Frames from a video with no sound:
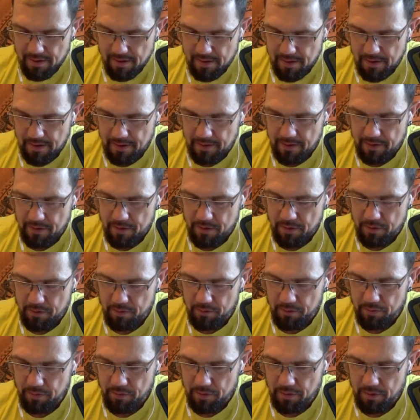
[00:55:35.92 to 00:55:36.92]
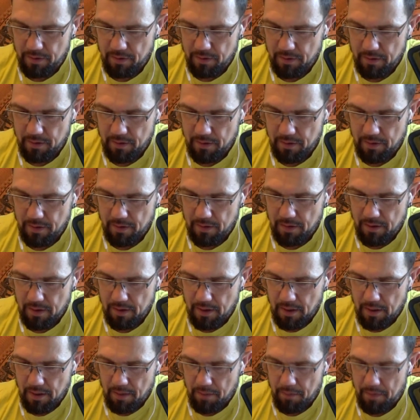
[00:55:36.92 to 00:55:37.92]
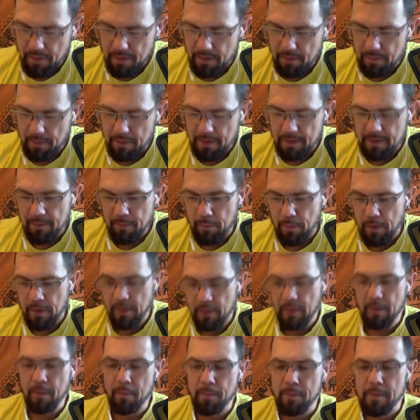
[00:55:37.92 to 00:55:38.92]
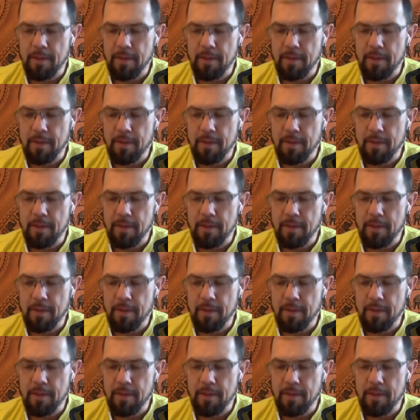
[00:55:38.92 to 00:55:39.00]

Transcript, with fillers: that's true. But but what? Uh,